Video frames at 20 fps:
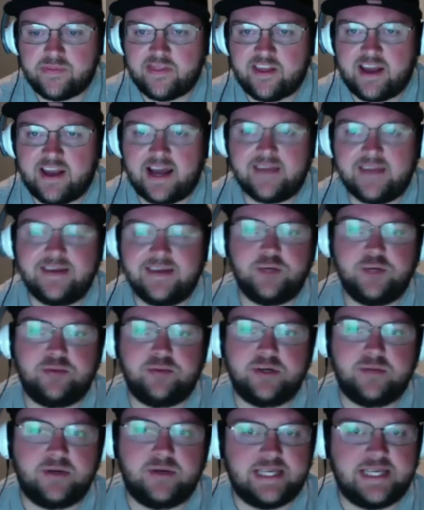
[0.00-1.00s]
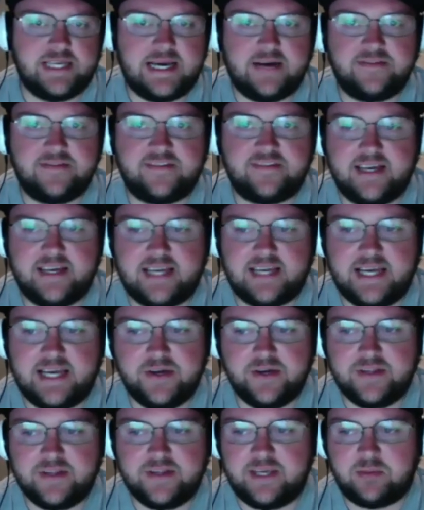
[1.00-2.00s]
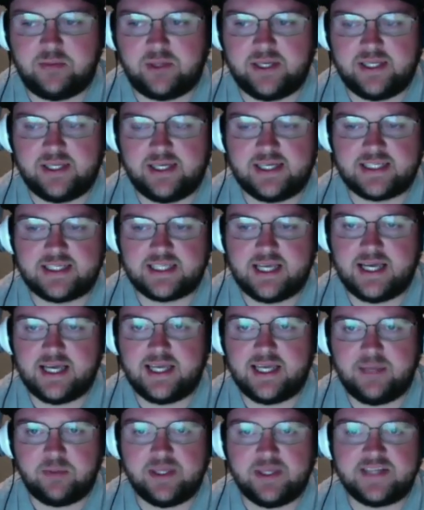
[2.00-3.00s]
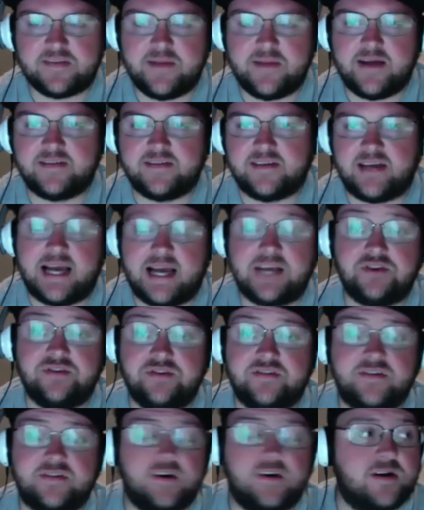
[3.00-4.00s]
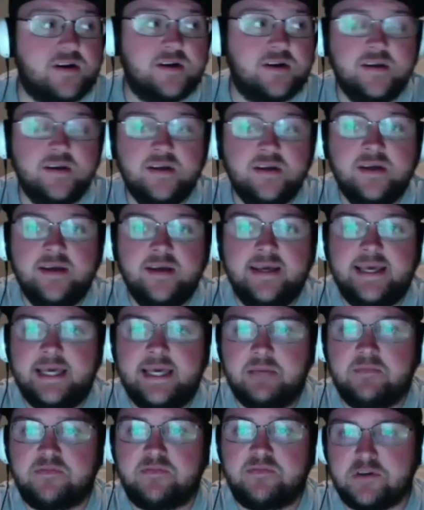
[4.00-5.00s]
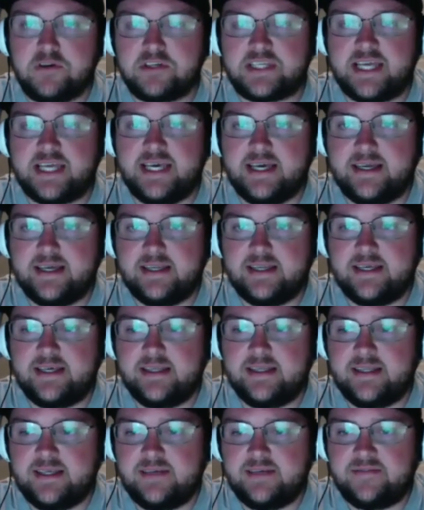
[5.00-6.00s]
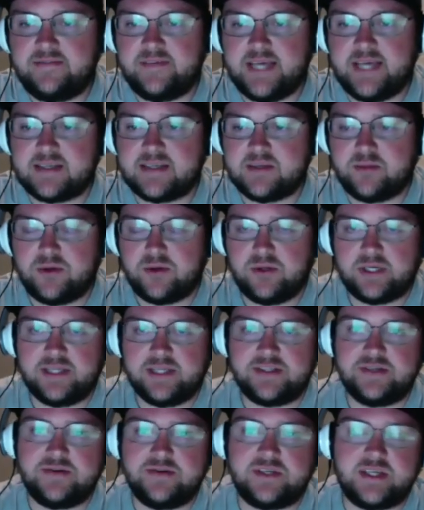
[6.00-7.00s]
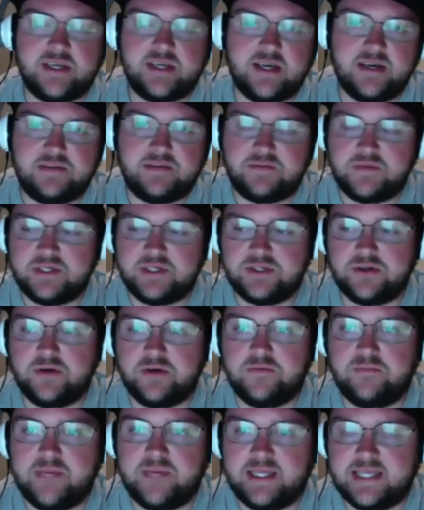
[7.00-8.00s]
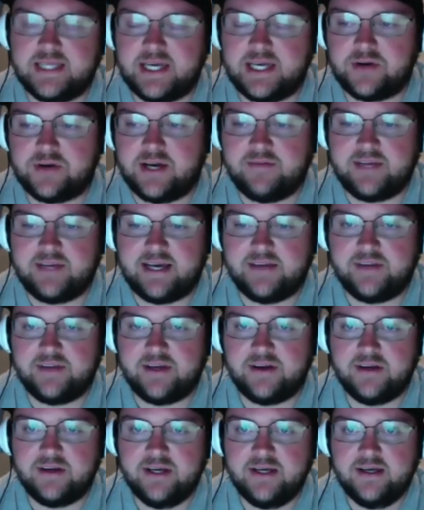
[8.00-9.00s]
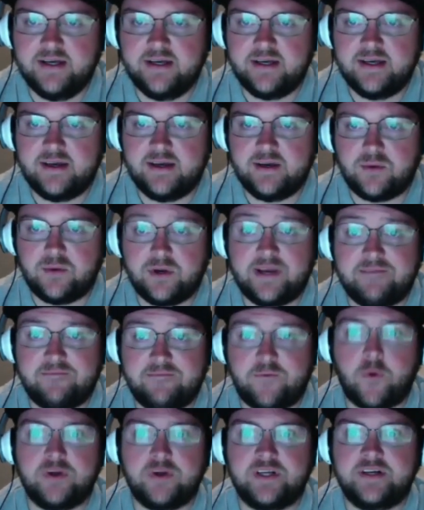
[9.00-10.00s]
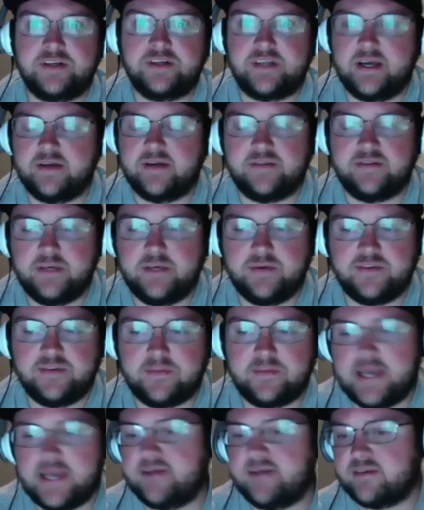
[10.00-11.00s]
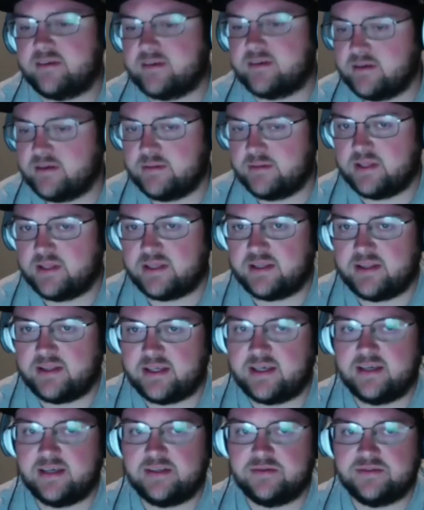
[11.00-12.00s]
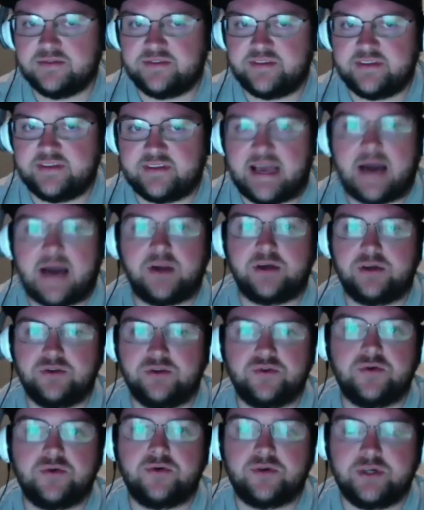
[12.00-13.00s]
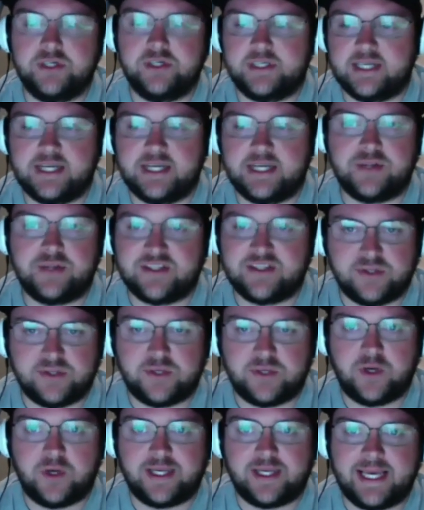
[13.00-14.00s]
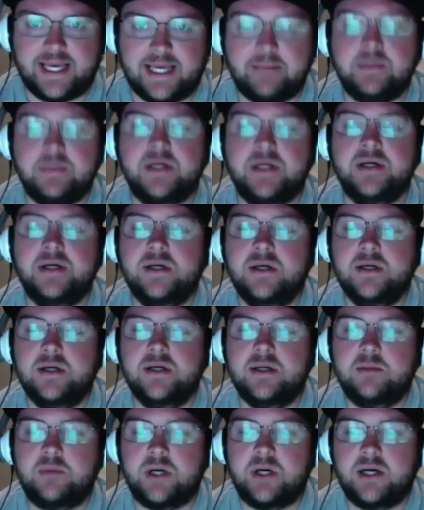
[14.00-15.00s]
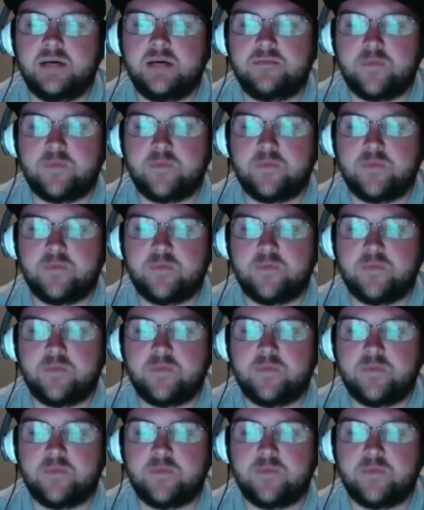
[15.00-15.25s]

I think you put him on the outside. I know that he played a lot of slot. He played some outside. I actually saw him firsthand in the Fiesta Bowl against UCF when made that drive down there, where he had 4 touchdowns. He was amazing. I mean, the kid is out of control good. And I know that's only one game. But from